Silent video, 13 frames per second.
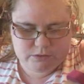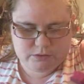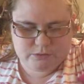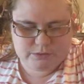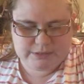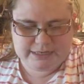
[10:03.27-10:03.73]

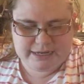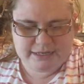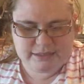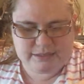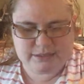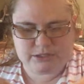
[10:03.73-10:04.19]
So
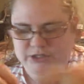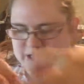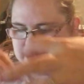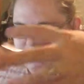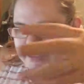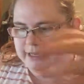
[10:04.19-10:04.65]
let's
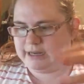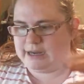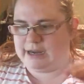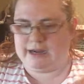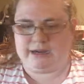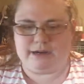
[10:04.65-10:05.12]
check it
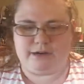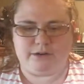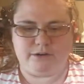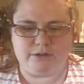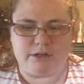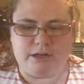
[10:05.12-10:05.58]

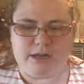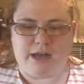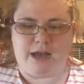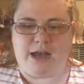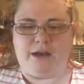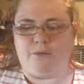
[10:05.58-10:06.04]
out.
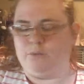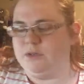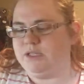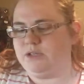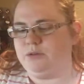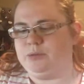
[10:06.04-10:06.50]

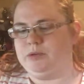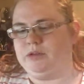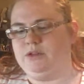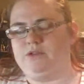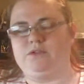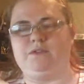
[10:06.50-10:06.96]
Once you
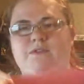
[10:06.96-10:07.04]
pull